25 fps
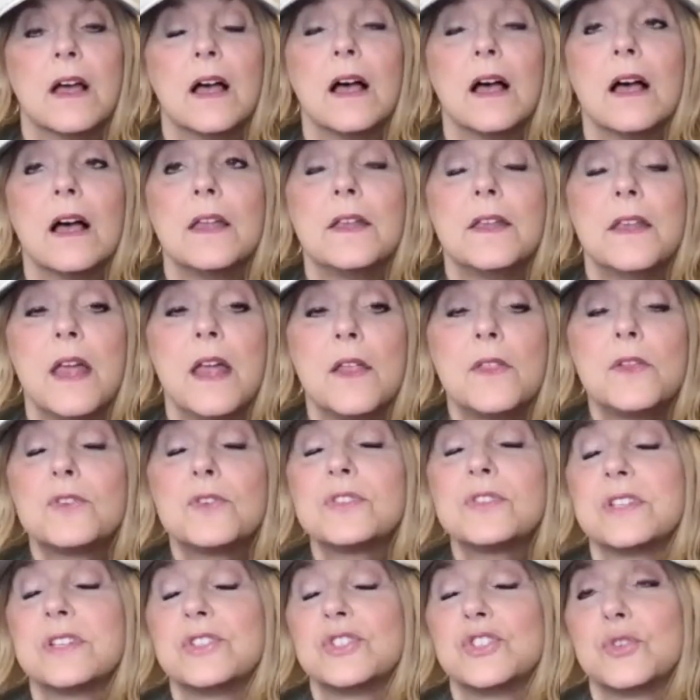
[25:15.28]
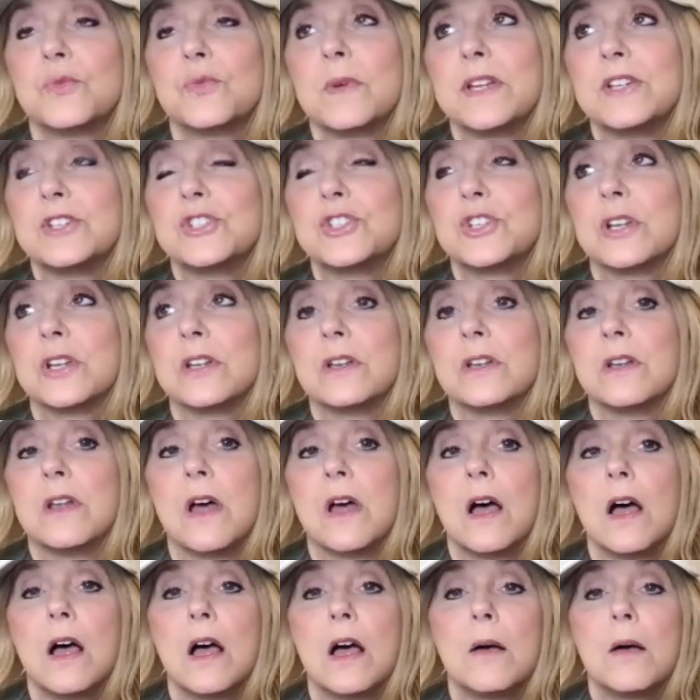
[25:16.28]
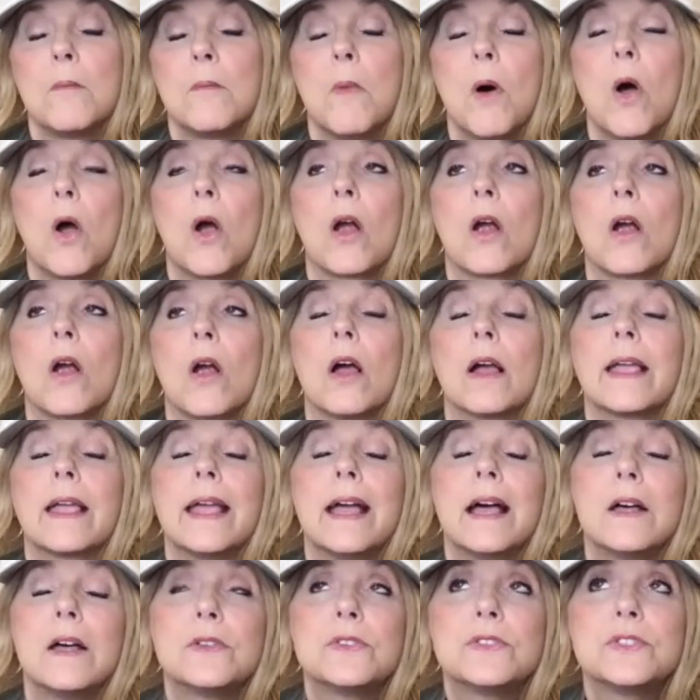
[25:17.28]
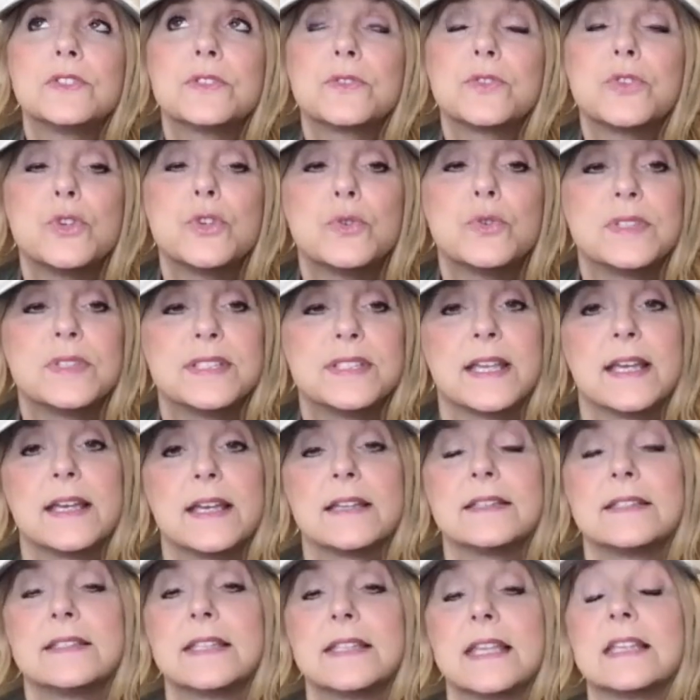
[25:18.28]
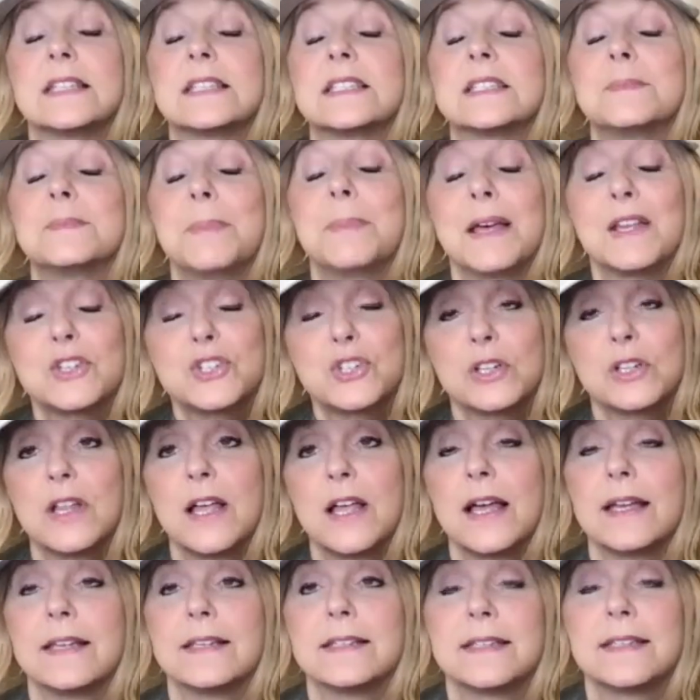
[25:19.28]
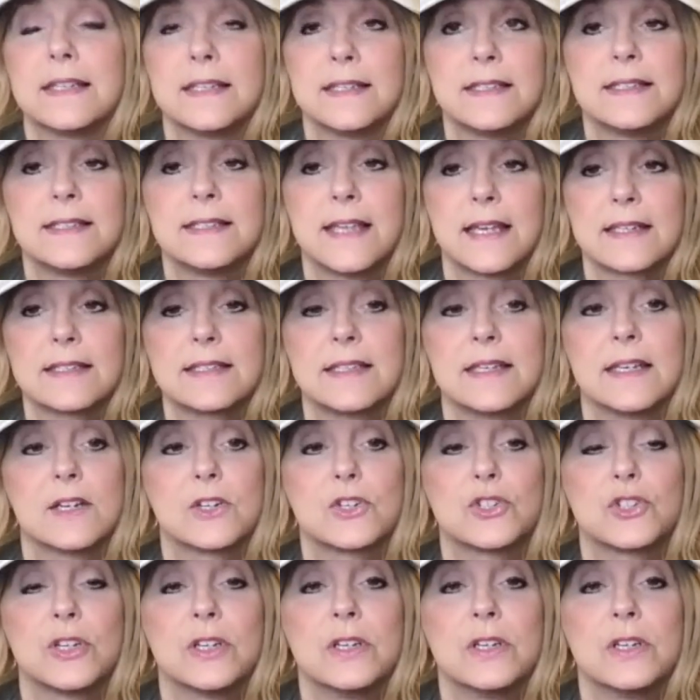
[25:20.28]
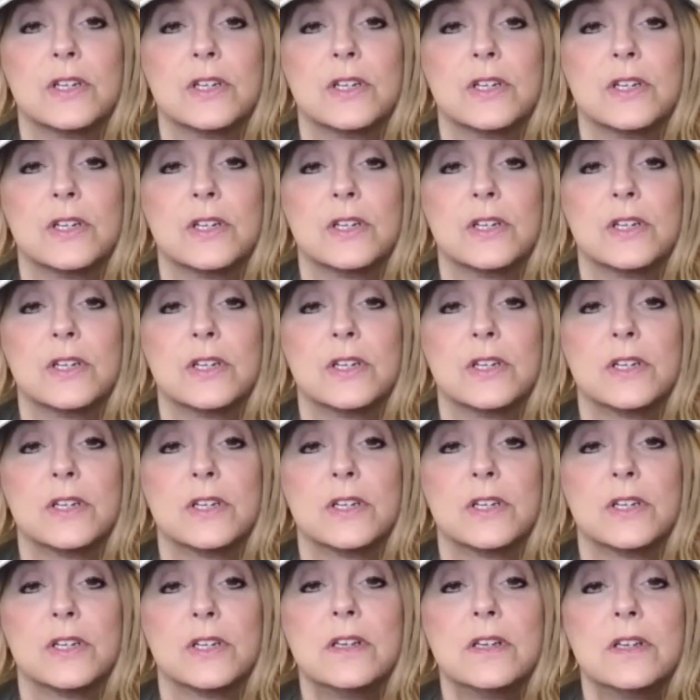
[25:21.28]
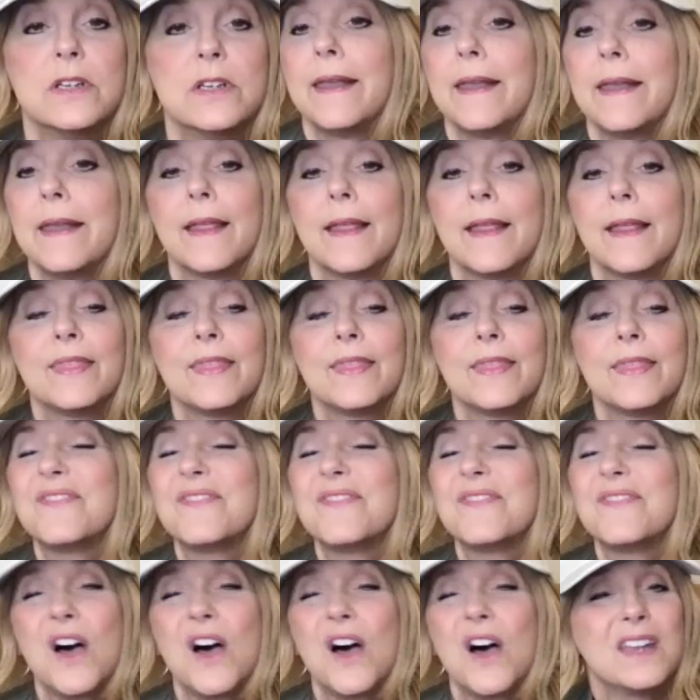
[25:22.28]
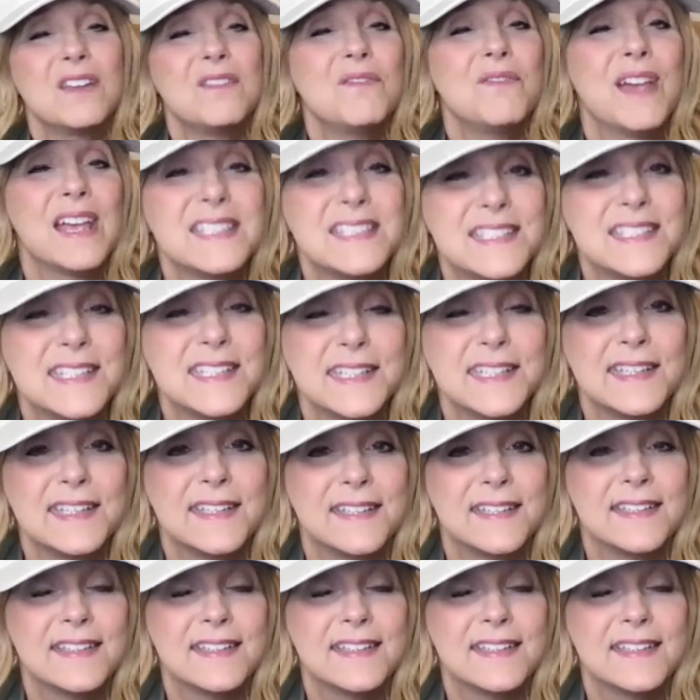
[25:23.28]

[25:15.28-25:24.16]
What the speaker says: Another situation, are a counselor who says they specialize in sex addiction, but they've not invested